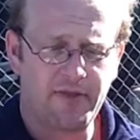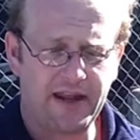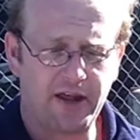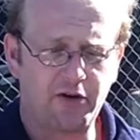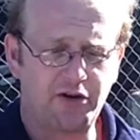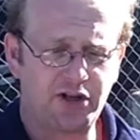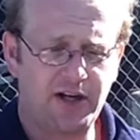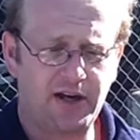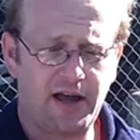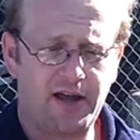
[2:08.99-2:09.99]
that
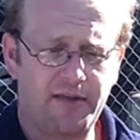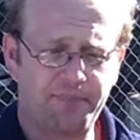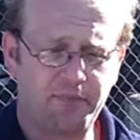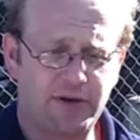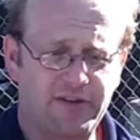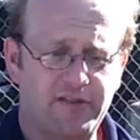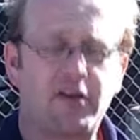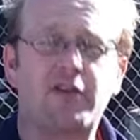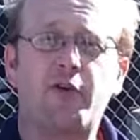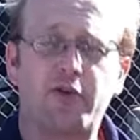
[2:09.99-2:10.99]
energy, once it
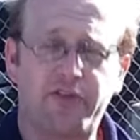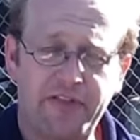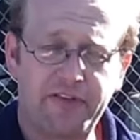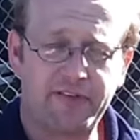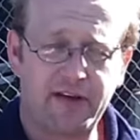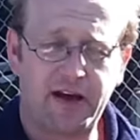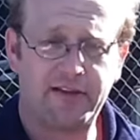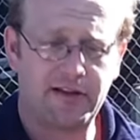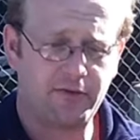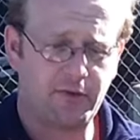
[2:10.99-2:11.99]
starts
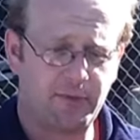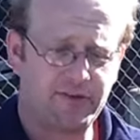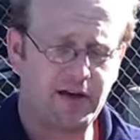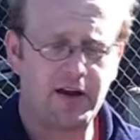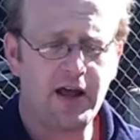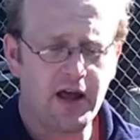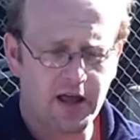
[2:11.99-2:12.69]
photosynthesizing from the sun,